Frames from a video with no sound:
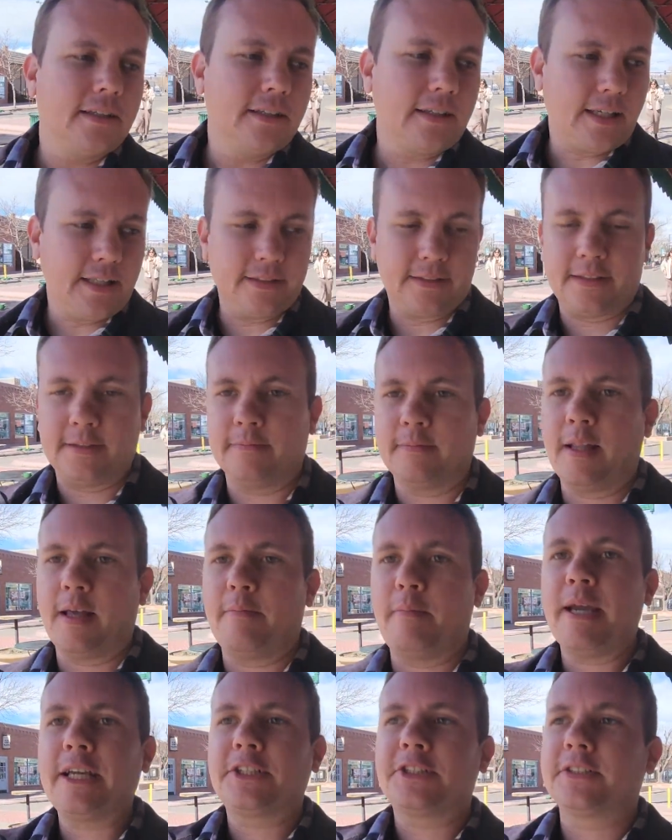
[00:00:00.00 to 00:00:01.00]
getting some
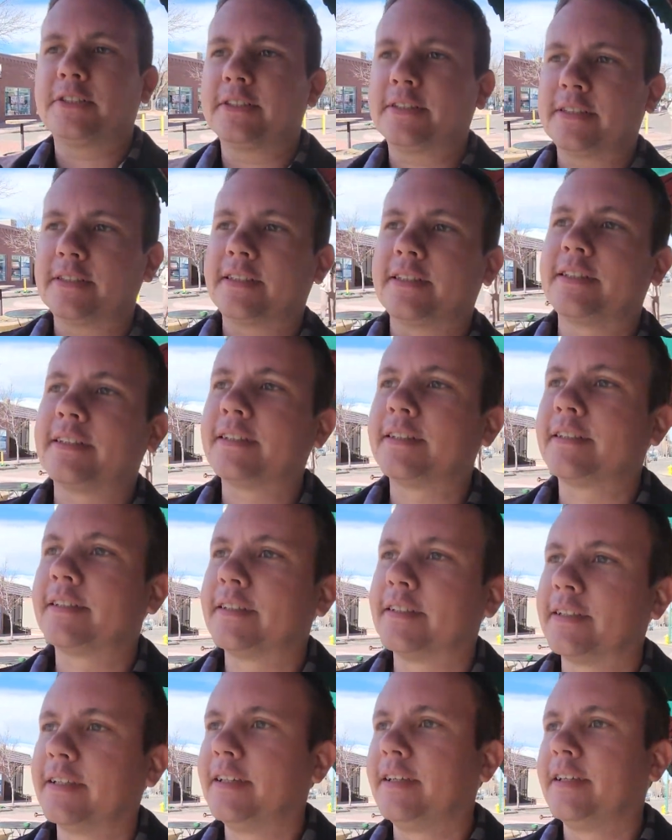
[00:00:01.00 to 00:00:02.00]
libations.
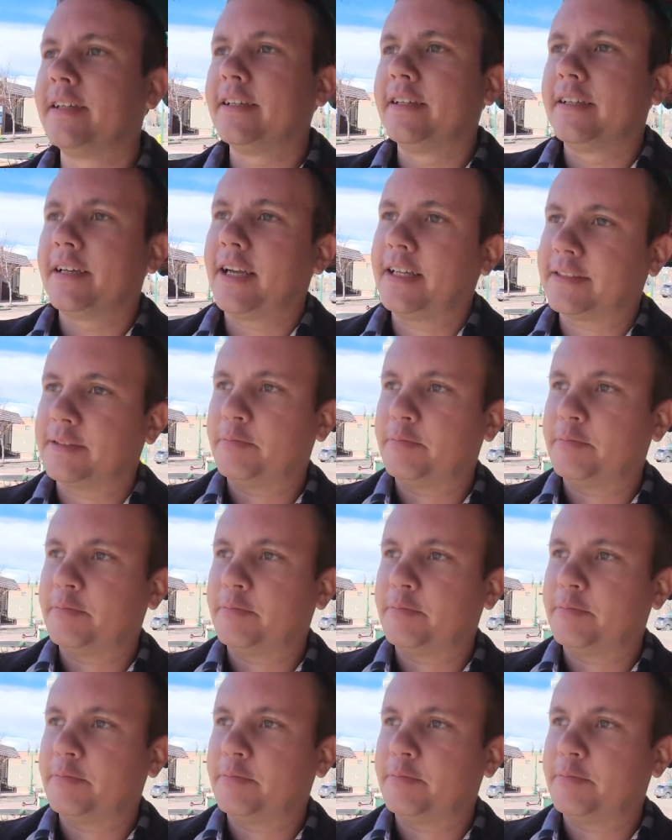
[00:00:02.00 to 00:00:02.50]
Got